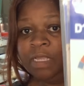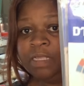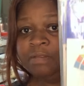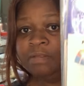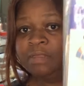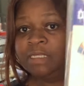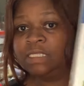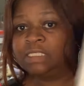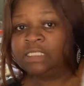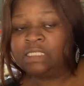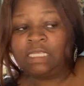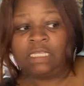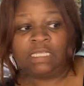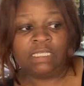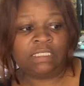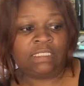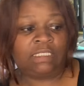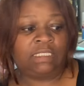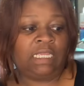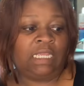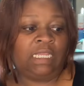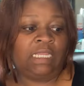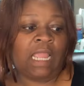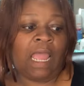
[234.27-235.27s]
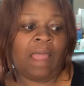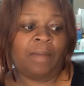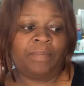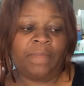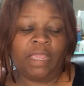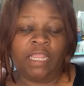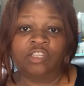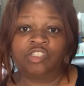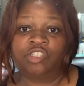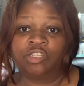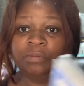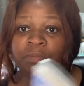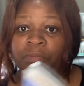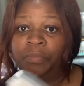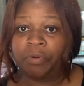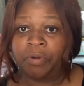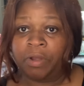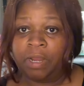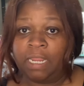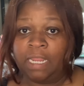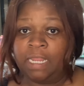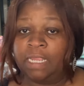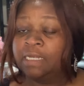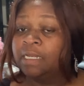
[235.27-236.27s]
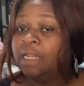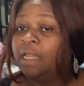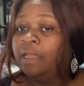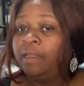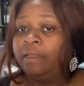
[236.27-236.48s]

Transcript: This is the Ieasha brand.